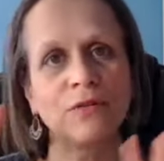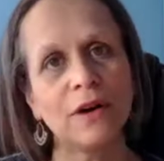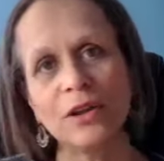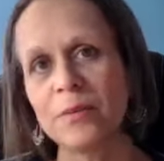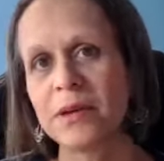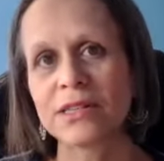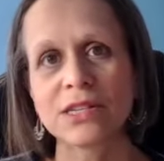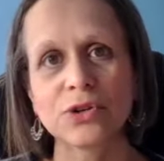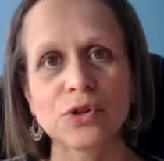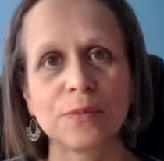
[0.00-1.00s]
follow me on
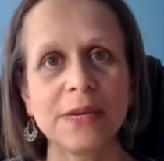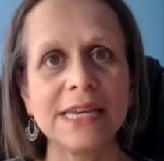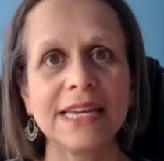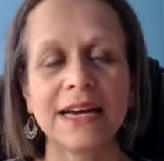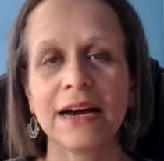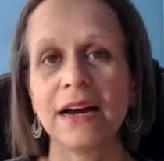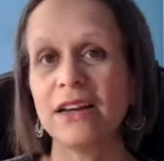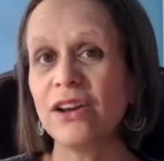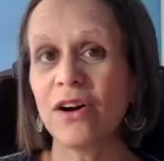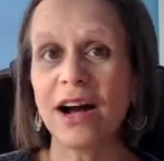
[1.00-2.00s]
social media,
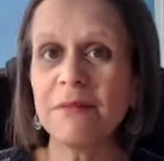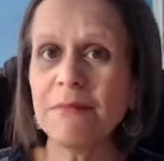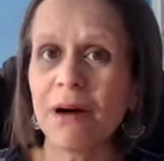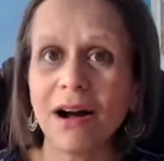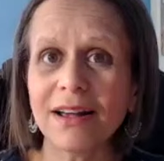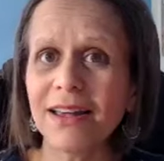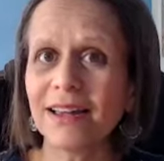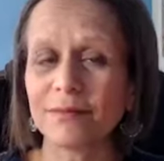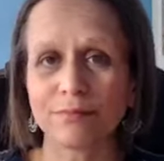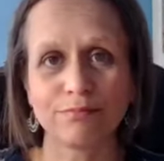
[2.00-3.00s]
I
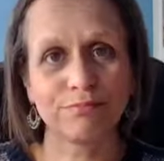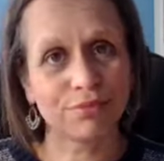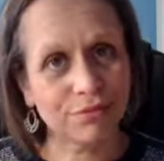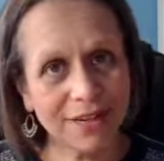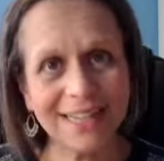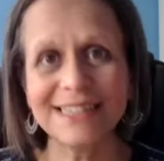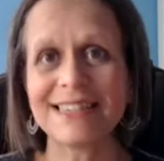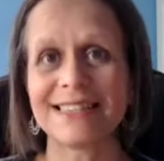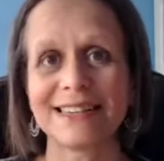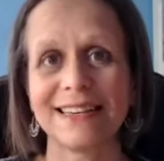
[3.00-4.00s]
market pretty
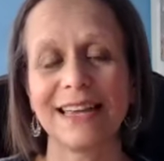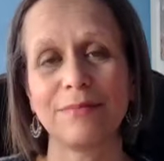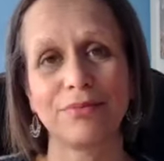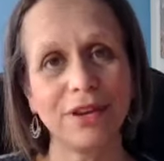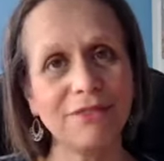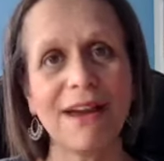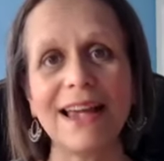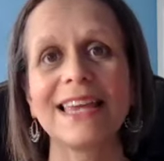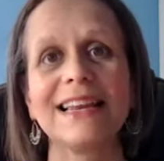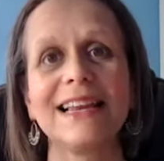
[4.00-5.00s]
consistently, pretty
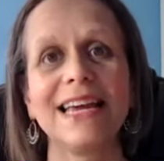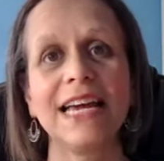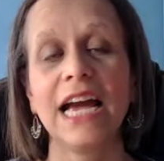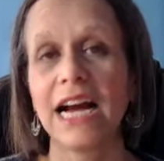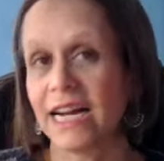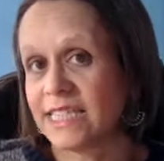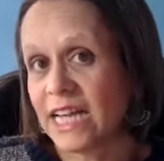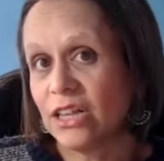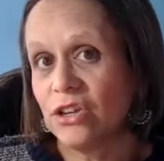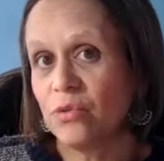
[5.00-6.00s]
regularly. I
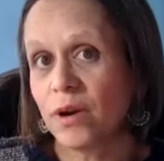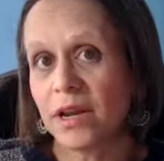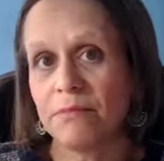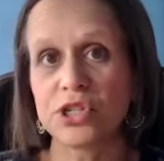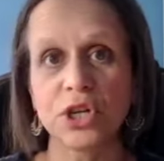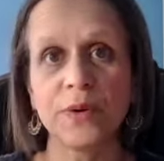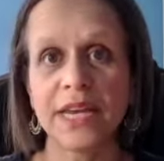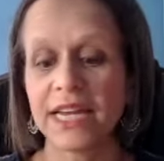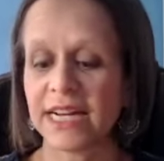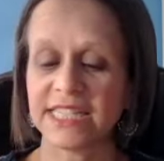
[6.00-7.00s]
tell you what I'm
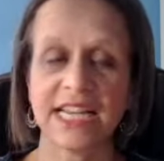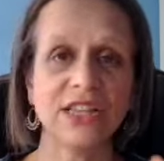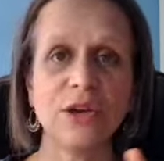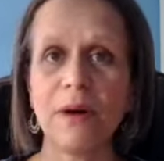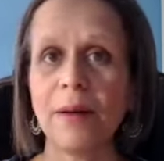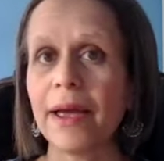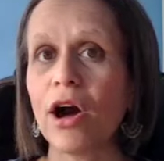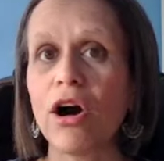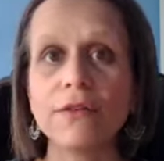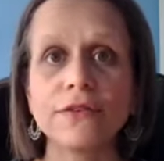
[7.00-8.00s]
doing. I tell you about my
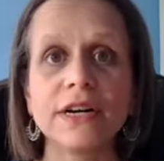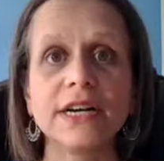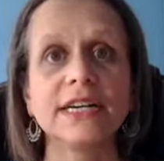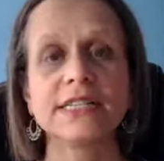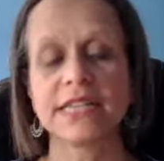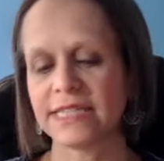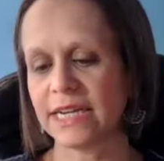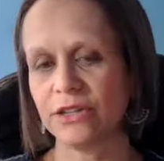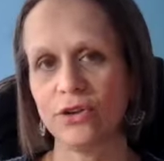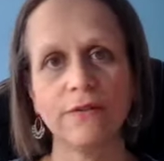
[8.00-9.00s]
offers. I
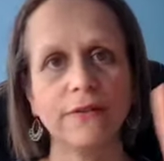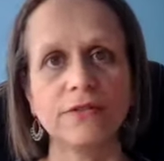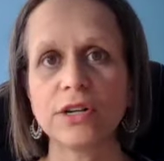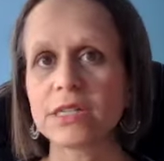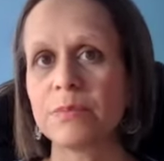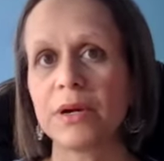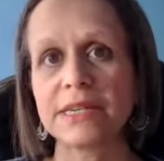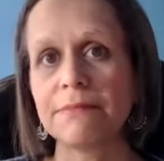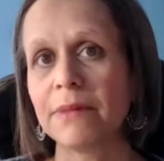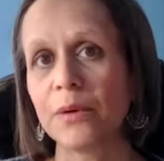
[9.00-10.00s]
tell you if I've got
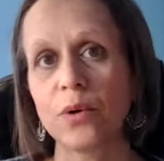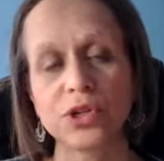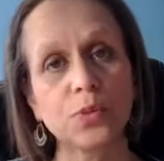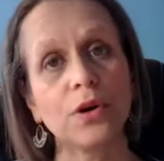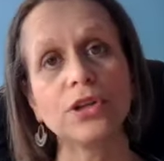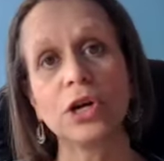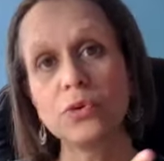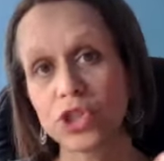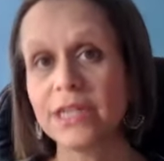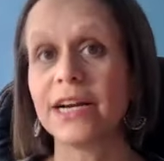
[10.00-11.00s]
spots in my one-to-one
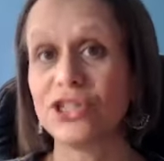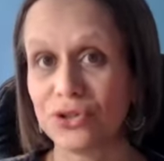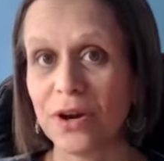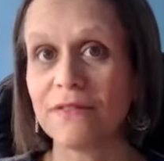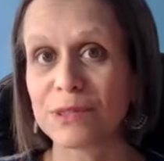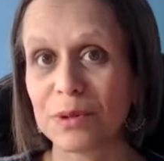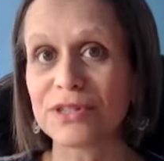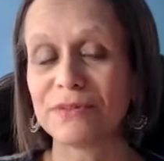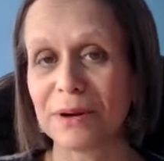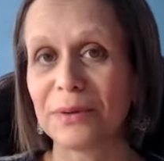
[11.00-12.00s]
coaching. I do have
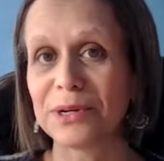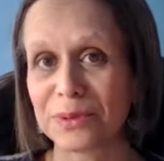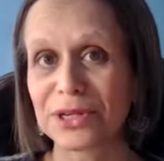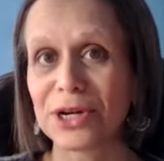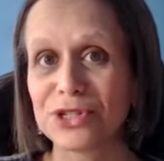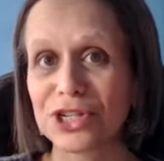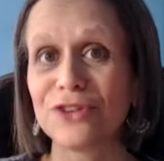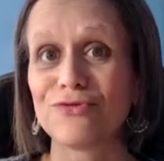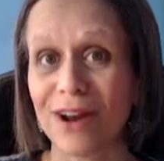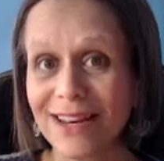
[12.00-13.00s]
spots on my one-to-one
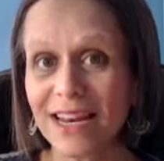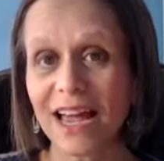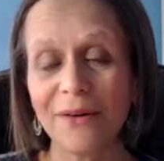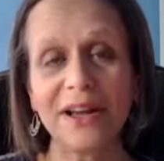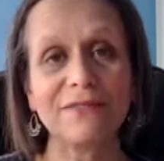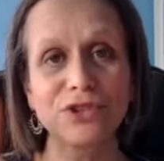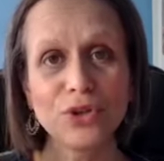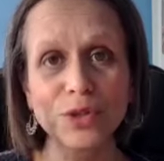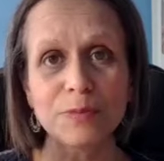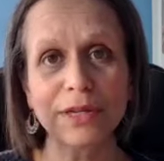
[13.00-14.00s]
coaching right now. I have
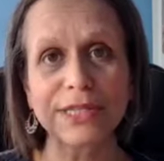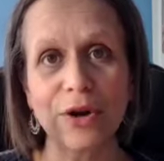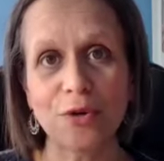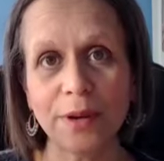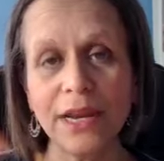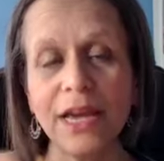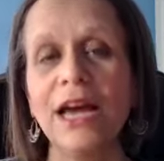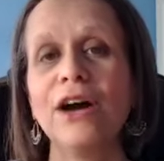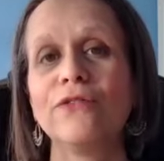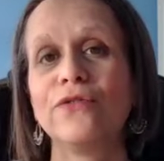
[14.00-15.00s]
two spots open
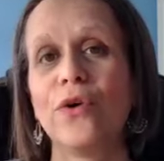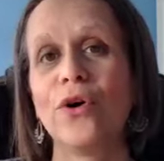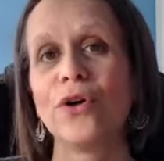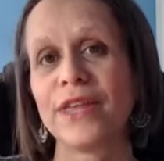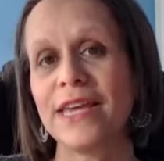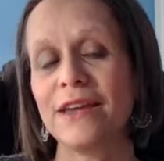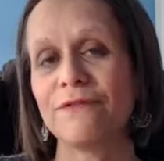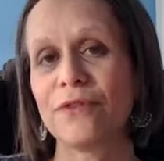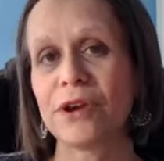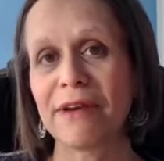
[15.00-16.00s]
for
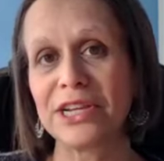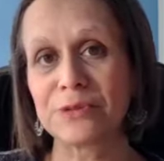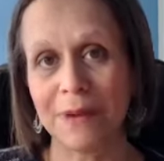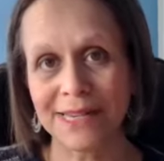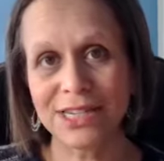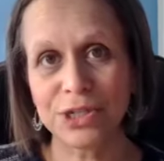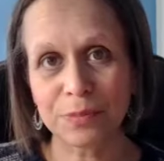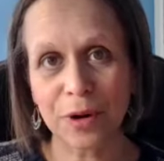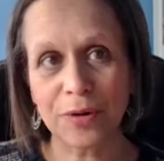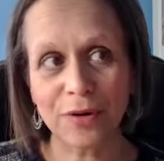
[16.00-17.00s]
the free range messenger
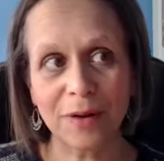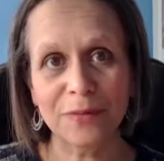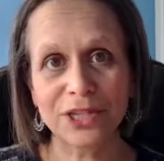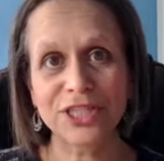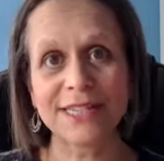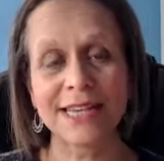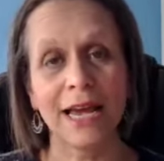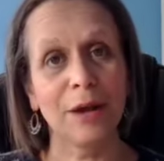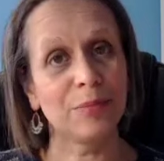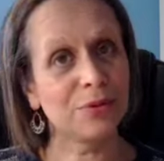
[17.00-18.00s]
program, which is
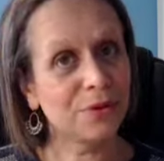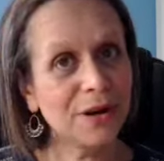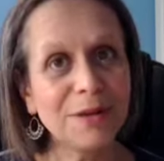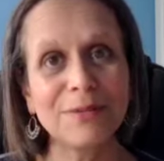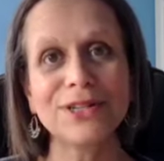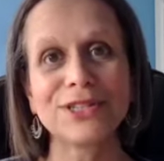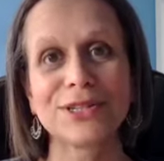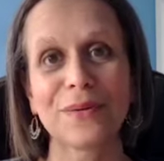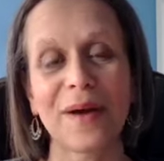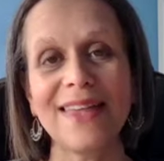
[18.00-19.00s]
pretty much
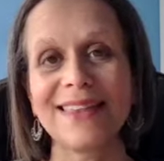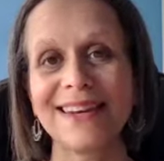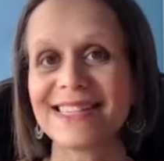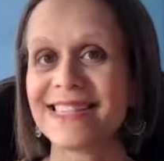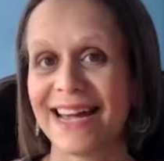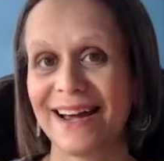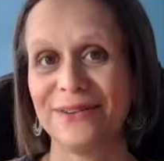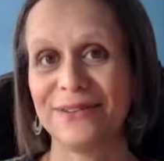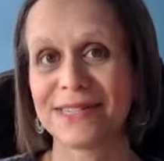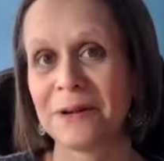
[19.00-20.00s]
the way that it
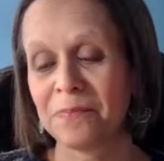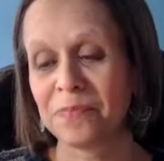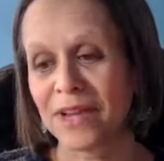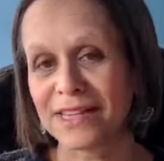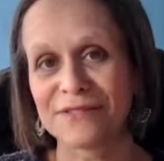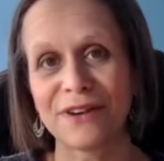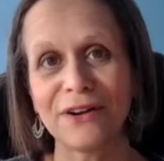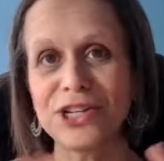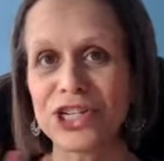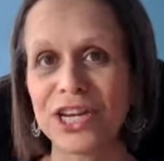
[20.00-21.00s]
sounds. It's a
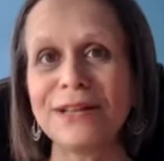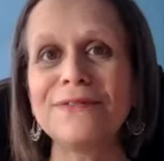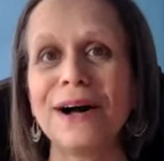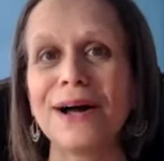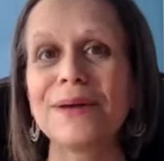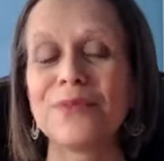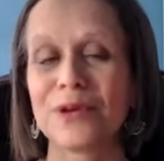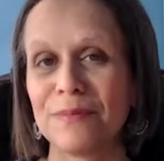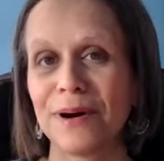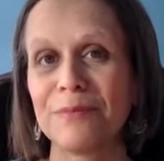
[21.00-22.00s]
very chill vibe
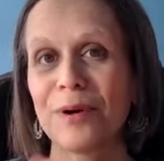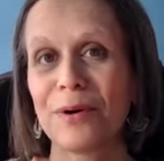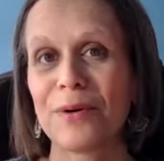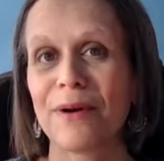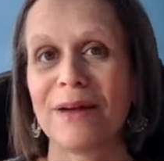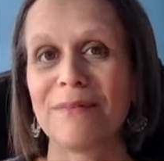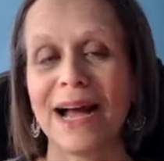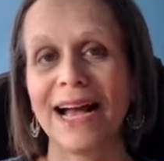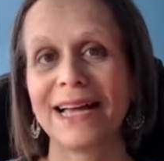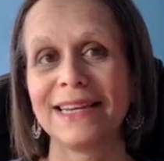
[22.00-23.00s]
with my program,
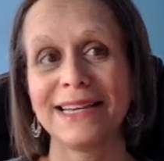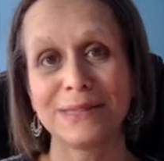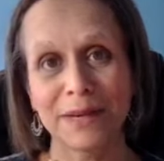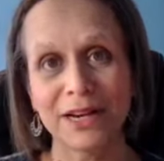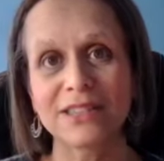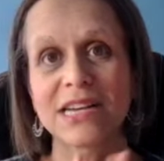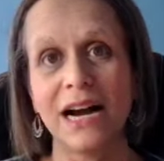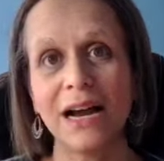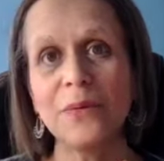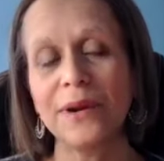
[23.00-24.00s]
and it's because
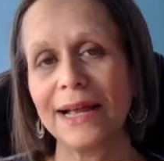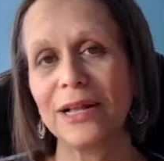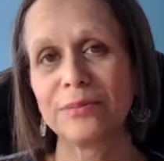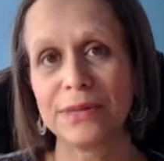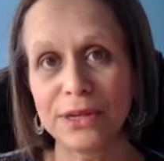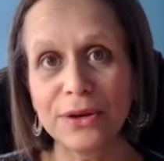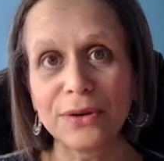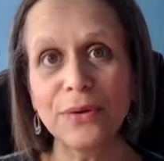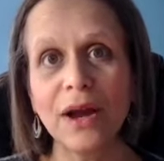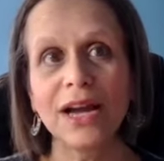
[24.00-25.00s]
I want to help
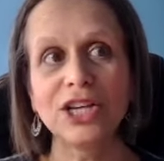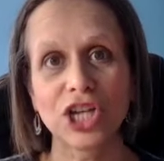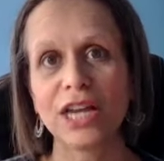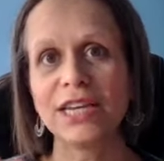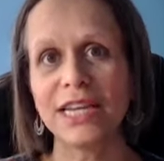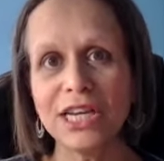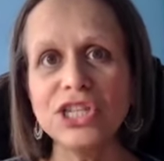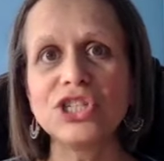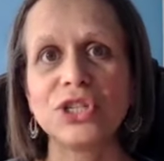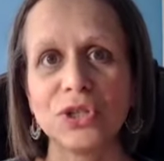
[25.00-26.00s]
you turn
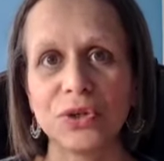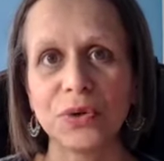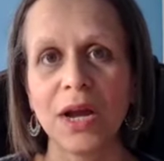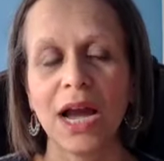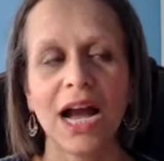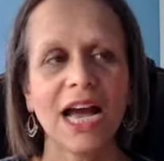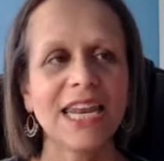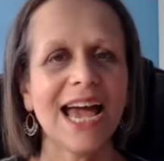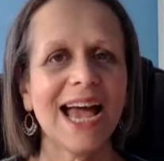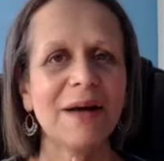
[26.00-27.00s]
into
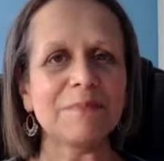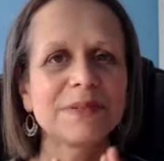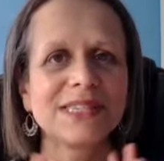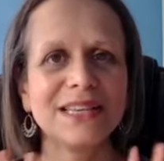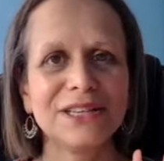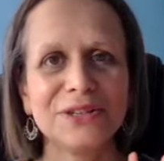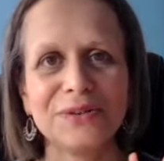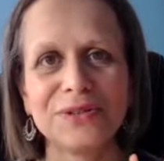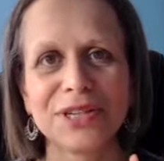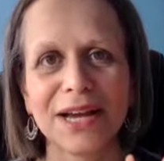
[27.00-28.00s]
an
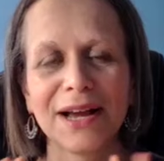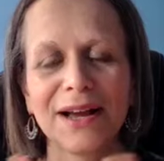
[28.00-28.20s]
absolute